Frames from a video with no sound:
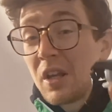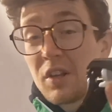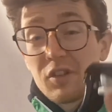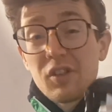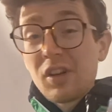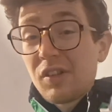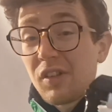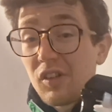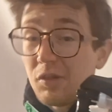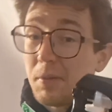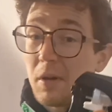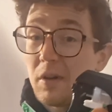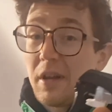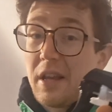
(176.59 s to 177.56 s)
So does this
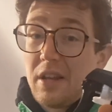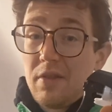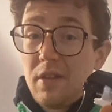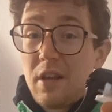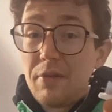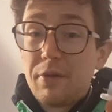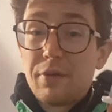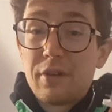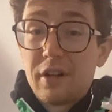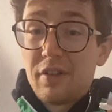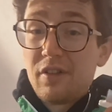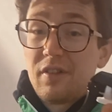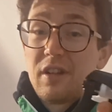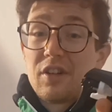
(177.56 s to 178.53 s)
smell like any of the other
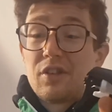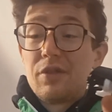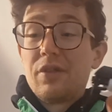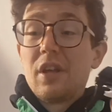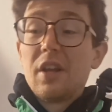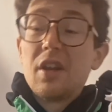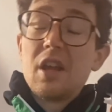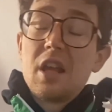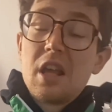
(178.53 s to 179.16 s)
fragrances Lush have done?